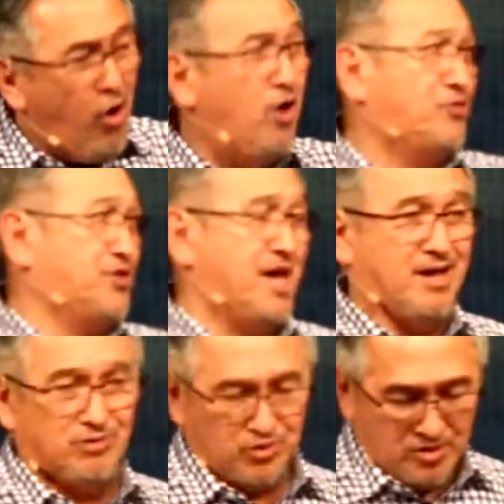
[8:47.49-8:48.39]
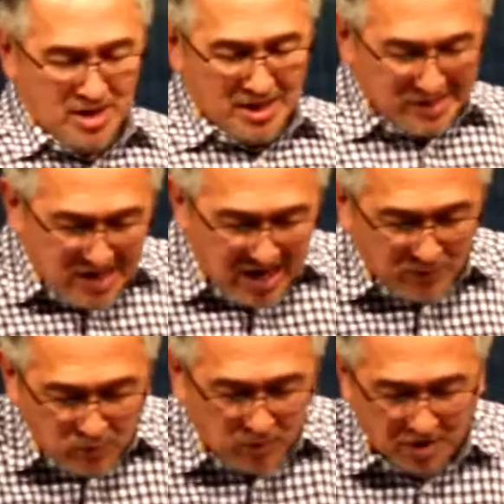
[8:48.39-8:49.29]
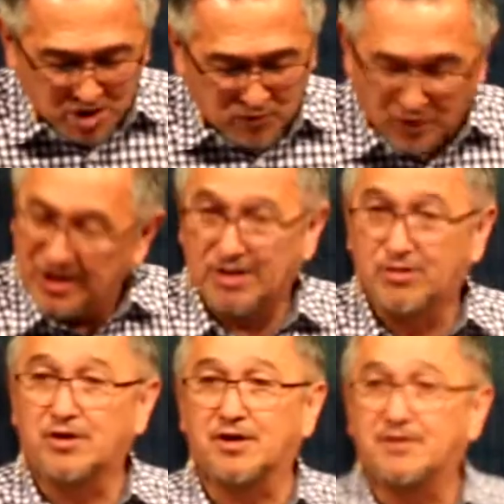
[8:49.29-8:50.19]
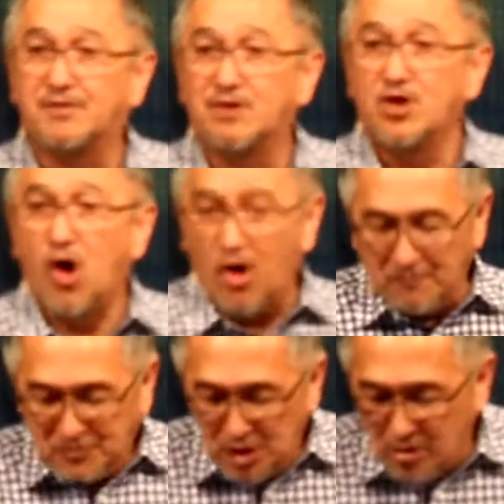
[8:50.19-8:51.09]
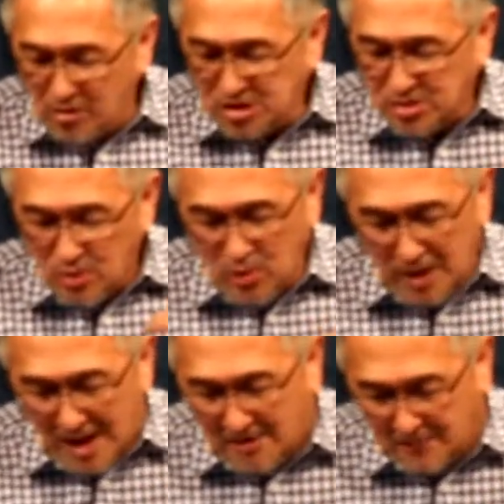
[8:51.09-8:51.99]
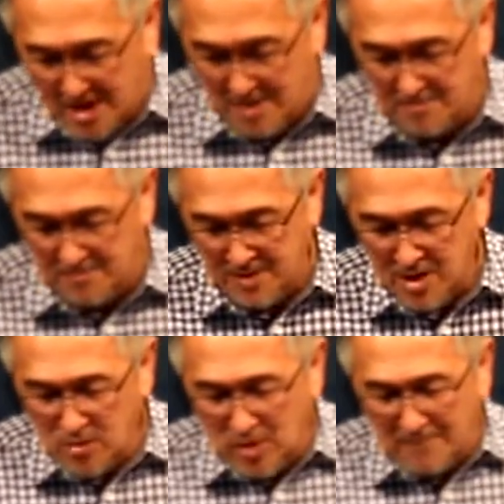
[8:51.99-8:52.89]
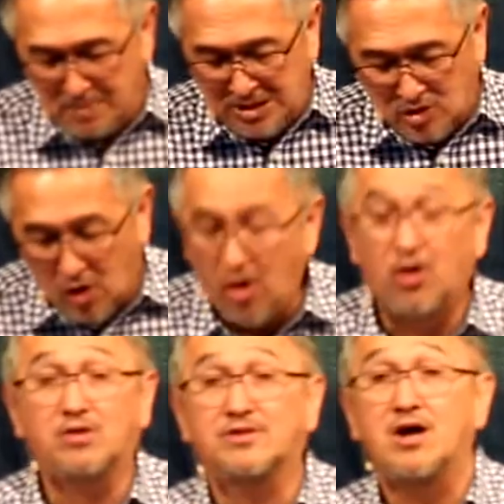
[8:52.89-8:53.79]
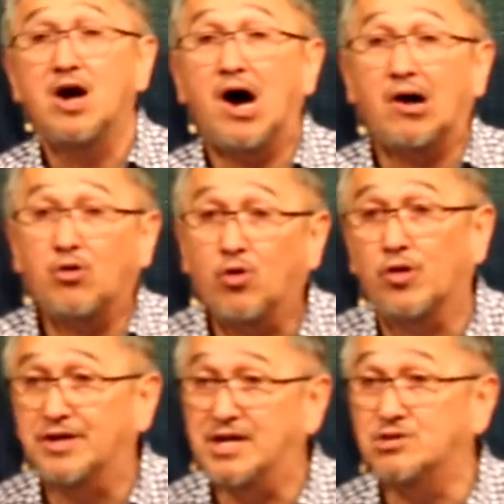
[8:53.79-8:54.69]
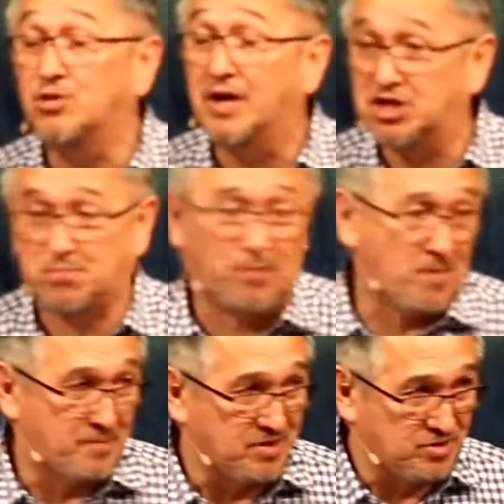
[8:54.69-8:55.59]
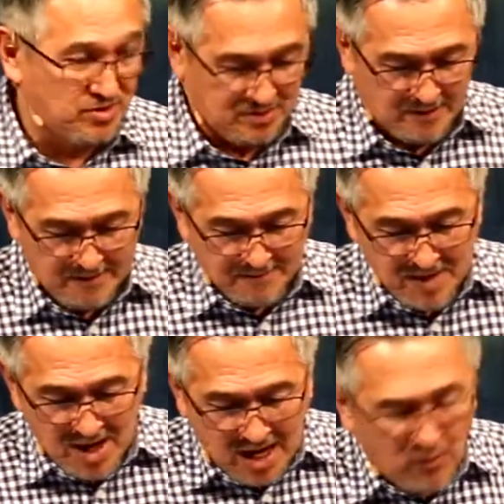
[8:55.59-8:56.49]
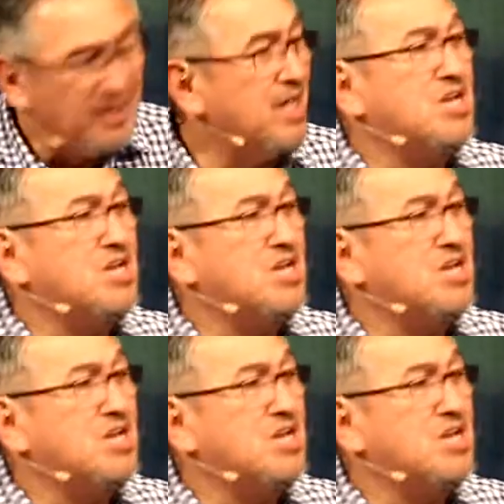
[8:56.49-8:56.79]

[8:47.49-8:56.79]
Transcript: all things, God works for the good of those who love him, who have been called according to his purpose. I want to